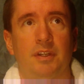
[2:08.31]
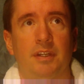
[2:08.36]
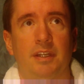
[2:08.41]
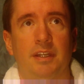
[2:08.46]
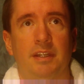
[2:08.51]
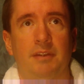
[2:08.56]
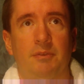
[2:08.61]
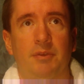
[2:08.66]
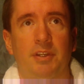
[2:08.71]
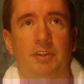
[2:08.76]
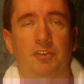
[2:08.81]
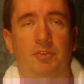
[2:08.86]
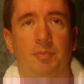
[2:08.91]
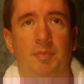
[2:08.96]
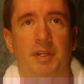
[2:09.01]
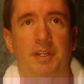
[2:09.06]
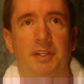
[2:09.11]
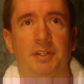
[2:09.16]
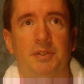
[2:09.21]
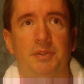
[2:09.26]
I can reach
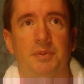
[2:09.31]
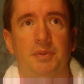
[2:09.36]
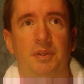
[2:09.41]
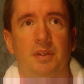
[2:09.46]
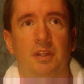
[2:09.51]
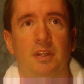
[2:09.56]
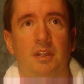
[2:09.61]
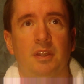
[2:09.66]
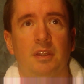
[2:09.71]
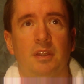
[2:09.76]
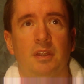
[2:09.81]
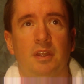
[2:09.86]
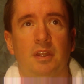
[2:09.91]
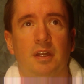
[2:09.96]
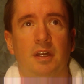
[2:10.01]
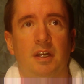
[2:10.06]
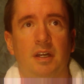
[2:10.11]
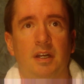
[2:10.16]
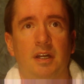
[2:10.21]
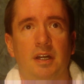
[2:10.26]
my own
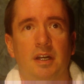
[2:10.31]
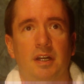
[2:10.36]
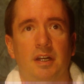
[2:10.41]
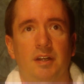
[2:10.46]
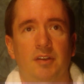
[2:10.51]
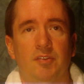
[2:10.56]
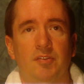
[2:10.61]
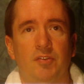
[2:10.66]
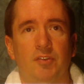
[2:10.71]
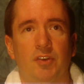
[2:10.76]
uh,